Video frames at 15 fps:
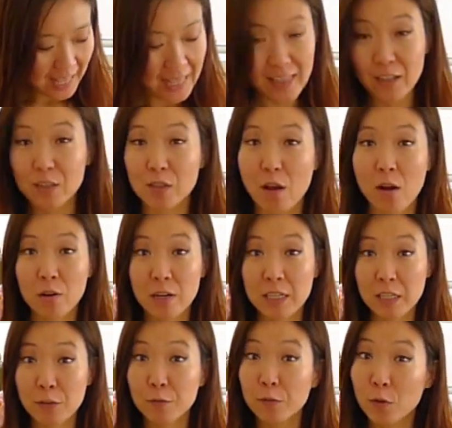there's
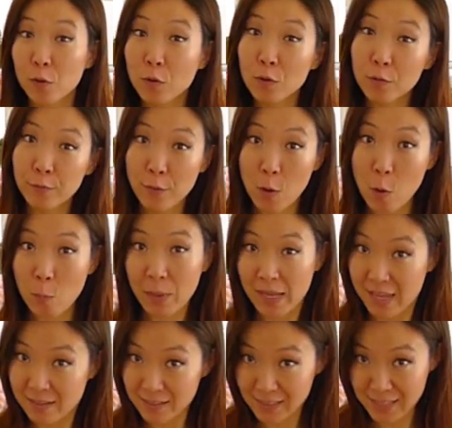already floral foam
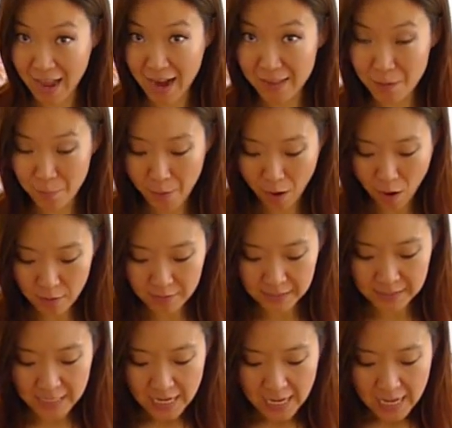inside the
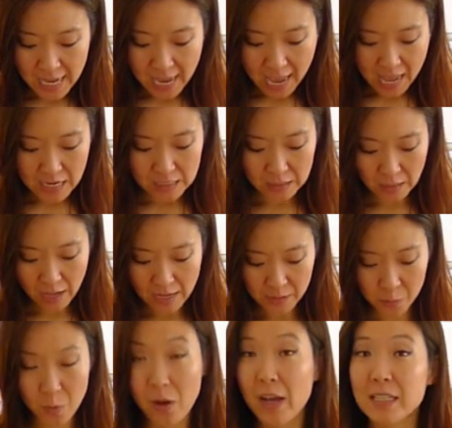box, and
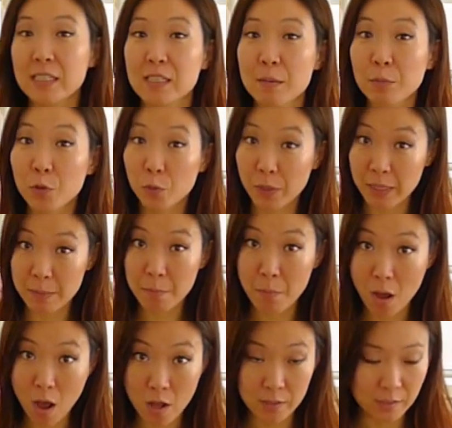as well as some green
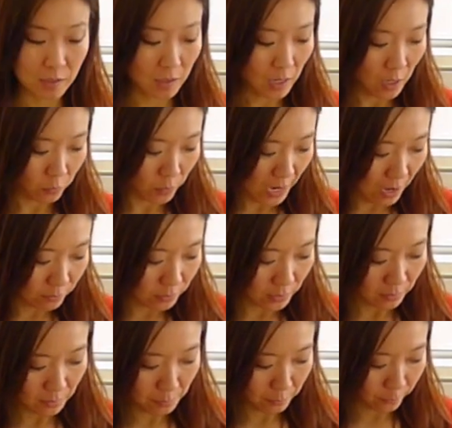moss around
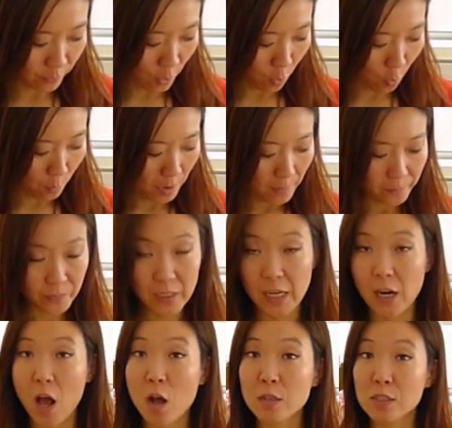the foam.
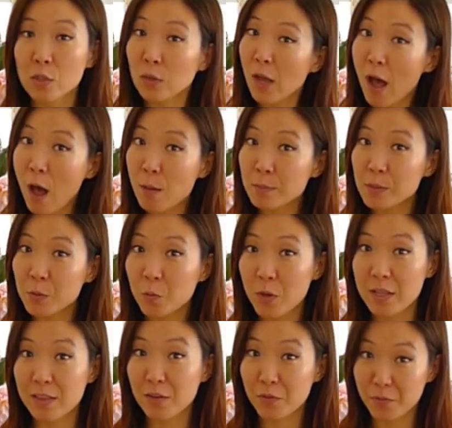It also comes
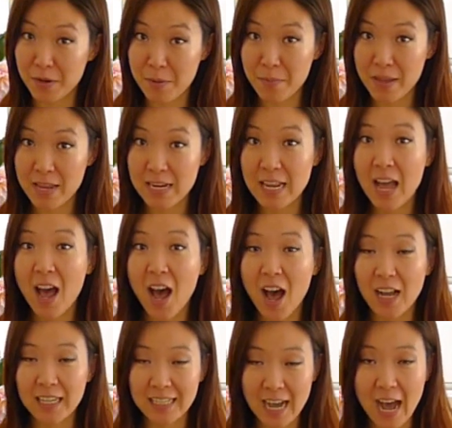with the ribbon,
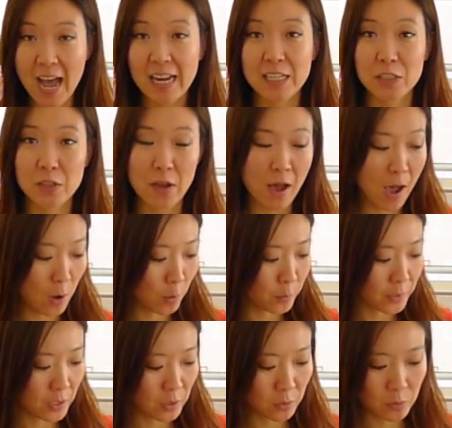a guide to
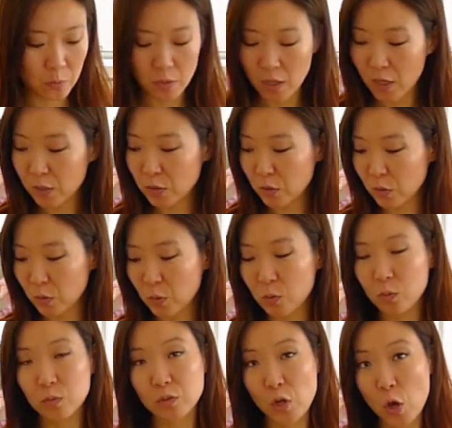help you
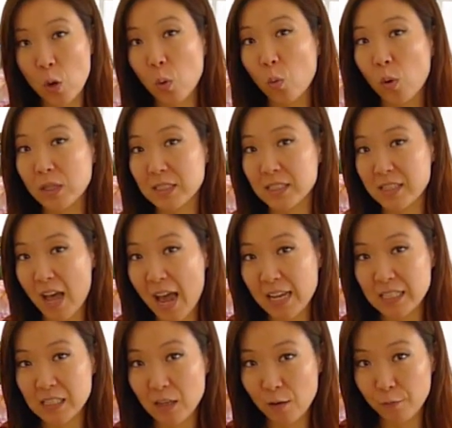to know what
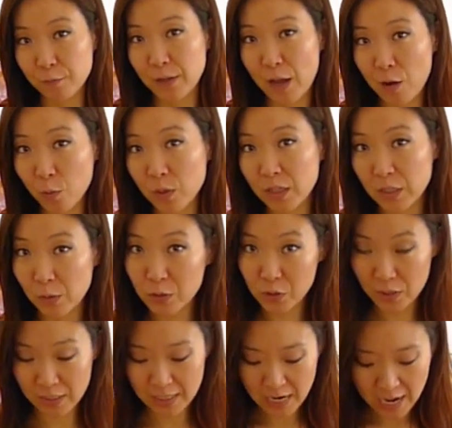size of flower you
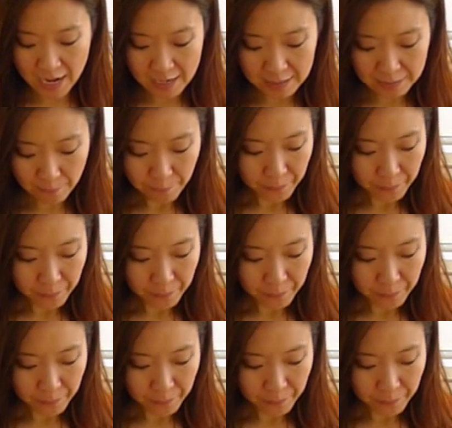should cut.